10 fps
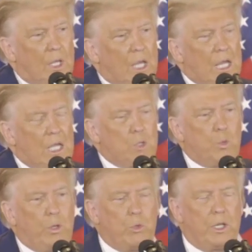And
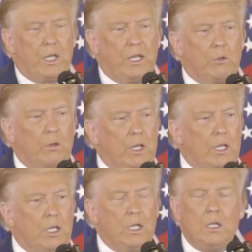we were getting
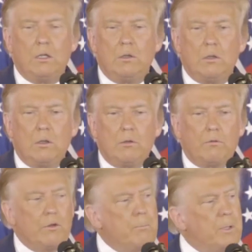ready
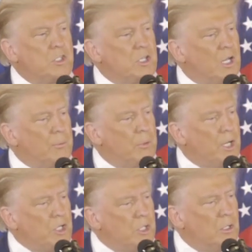for a big
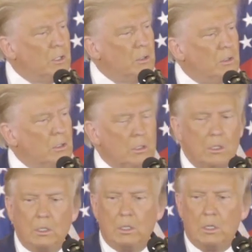celebration.
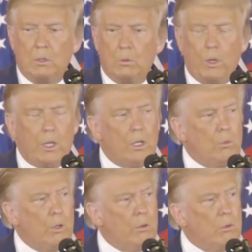
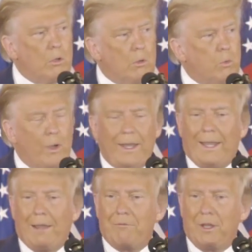We were
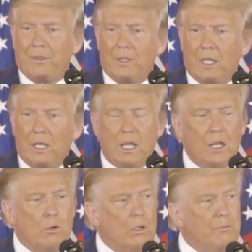winning everything,
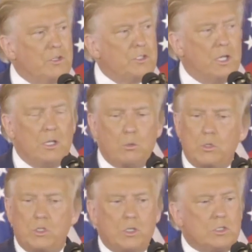and all of a sudden it
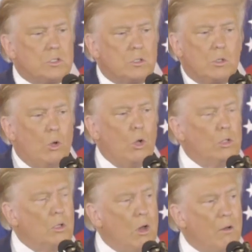was just
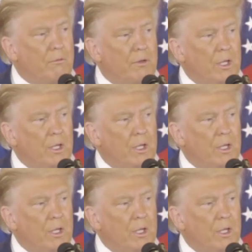called off.